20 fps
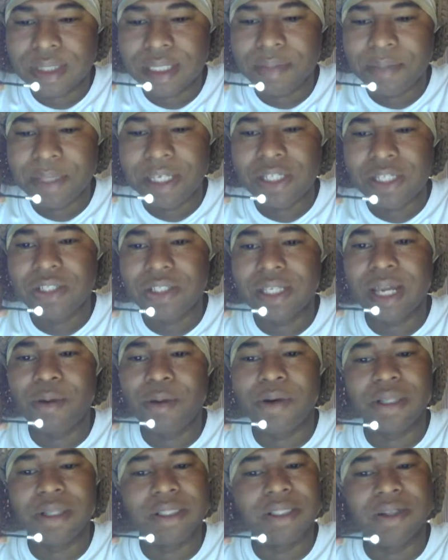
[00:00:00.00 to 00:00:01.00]
Some issues
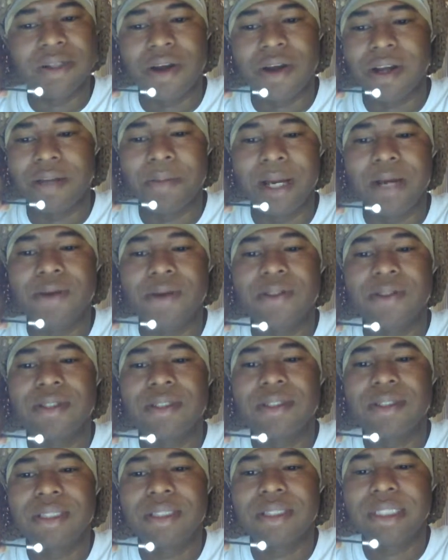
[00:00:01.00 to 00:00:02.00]
I want to talk about.